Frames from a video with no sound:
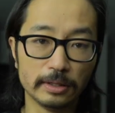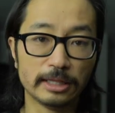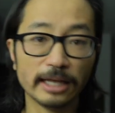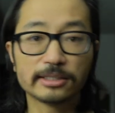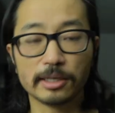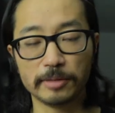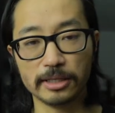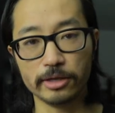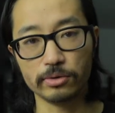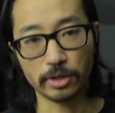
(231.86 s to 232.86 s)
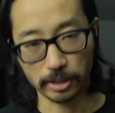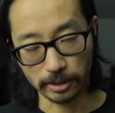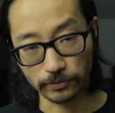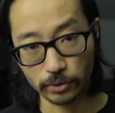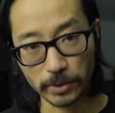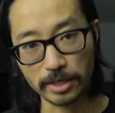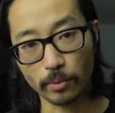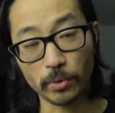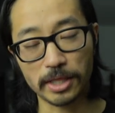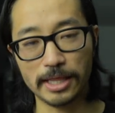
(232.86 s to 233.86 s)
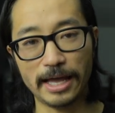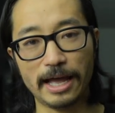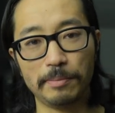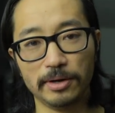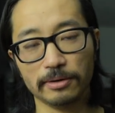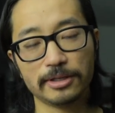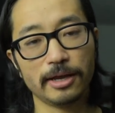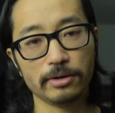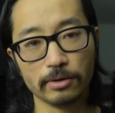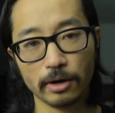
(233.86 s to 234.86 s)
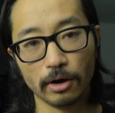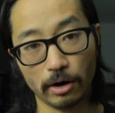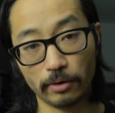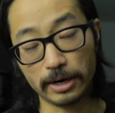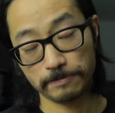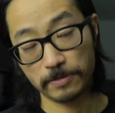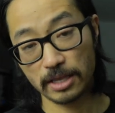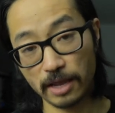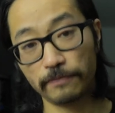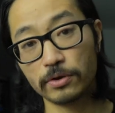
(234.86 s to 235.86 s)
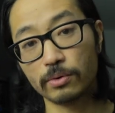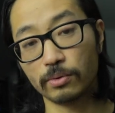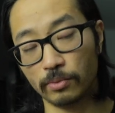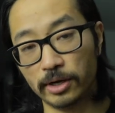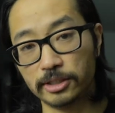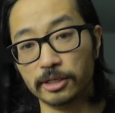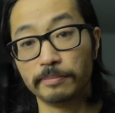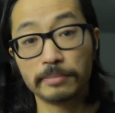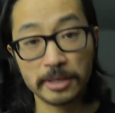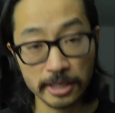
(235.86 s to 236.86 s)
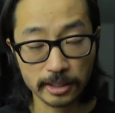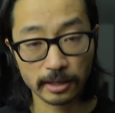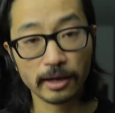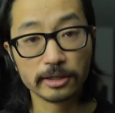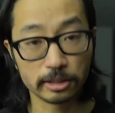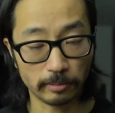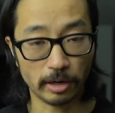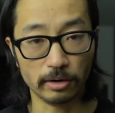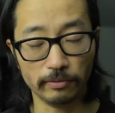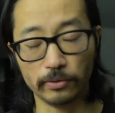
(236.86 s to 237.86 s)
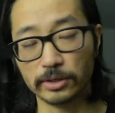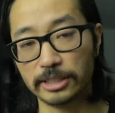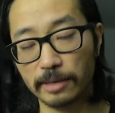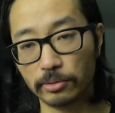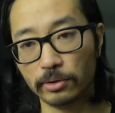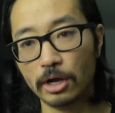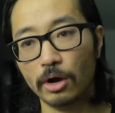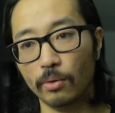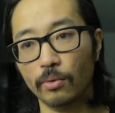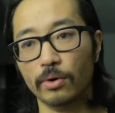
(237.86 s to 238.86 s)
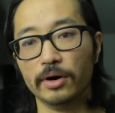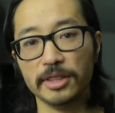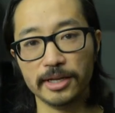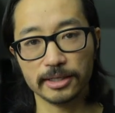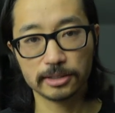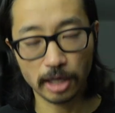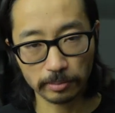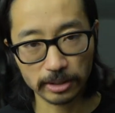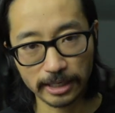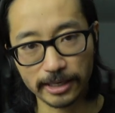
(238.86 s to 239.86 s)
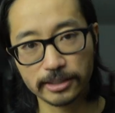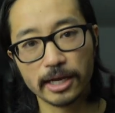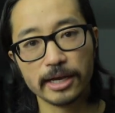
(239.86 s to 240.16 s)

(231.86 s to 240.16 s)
That's something that you can kind of tweak within the app and it'll tell you, all right, if you want to peak tomorrow, for example, or in the next couple of days,